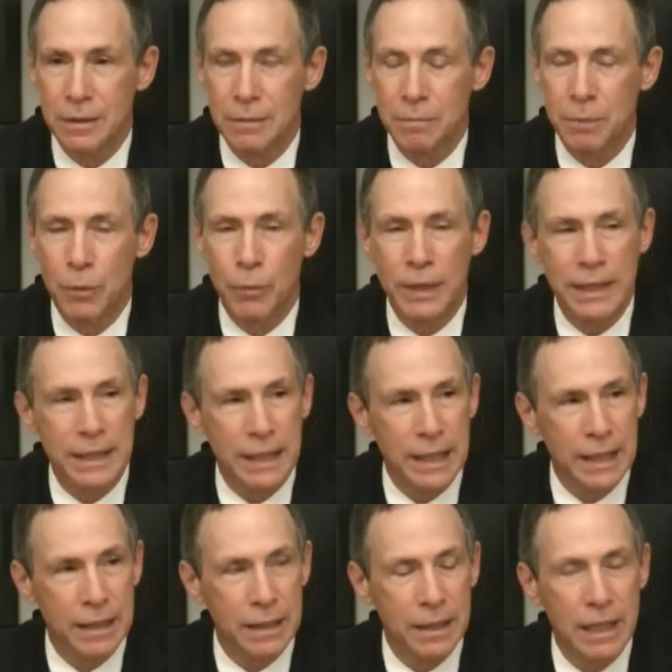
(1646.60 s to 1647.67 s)
But
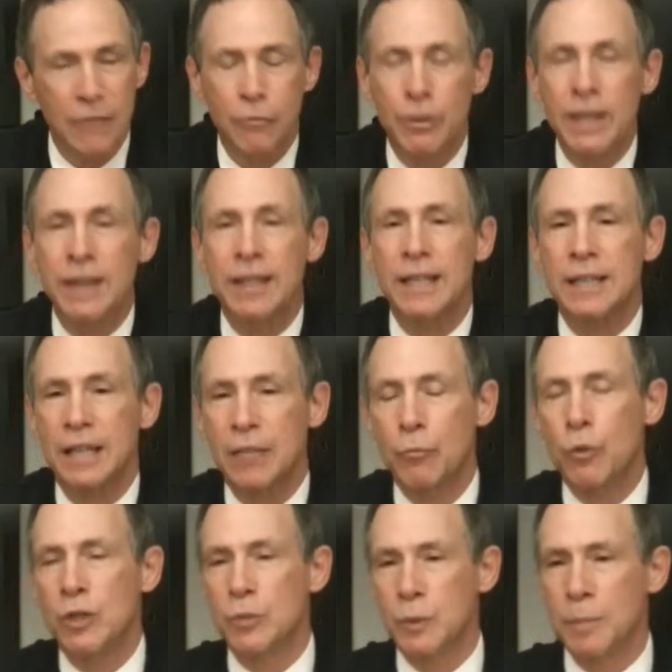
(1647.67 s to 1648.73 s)
if we think that
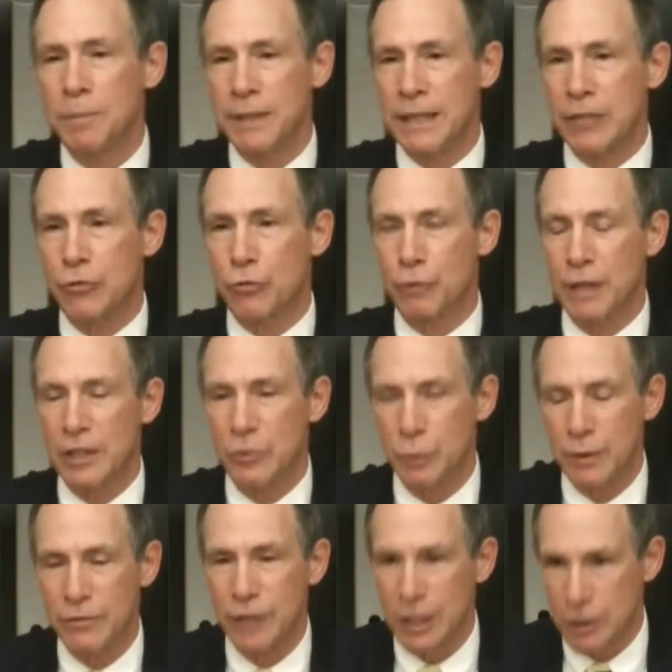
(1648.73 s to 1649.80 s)
once we plant trees,
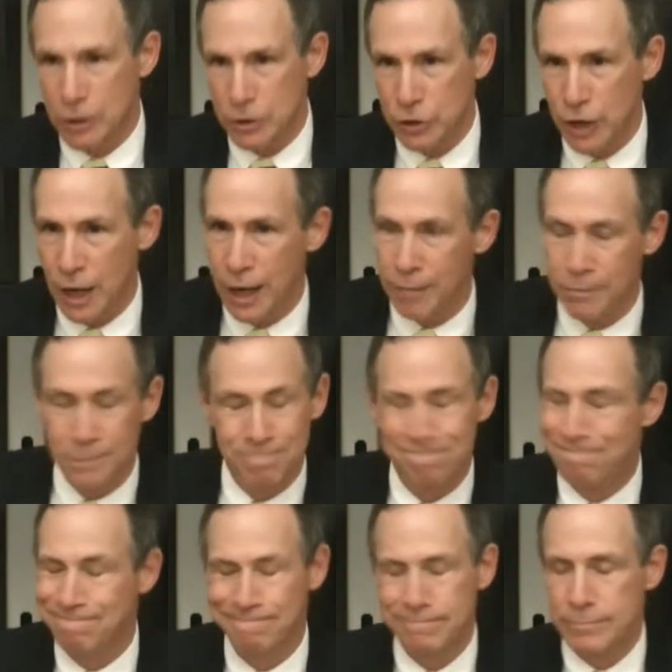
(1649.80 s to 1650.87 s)
we've done our job,
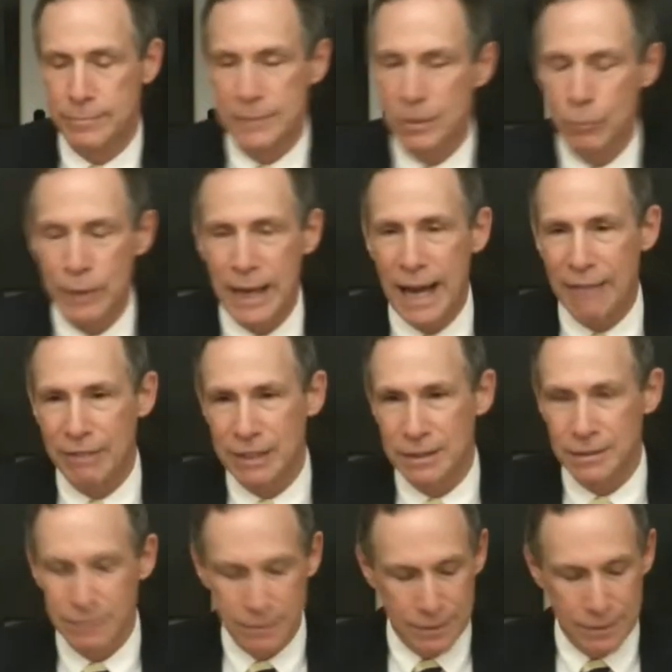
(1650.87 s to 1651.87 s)
we haven't.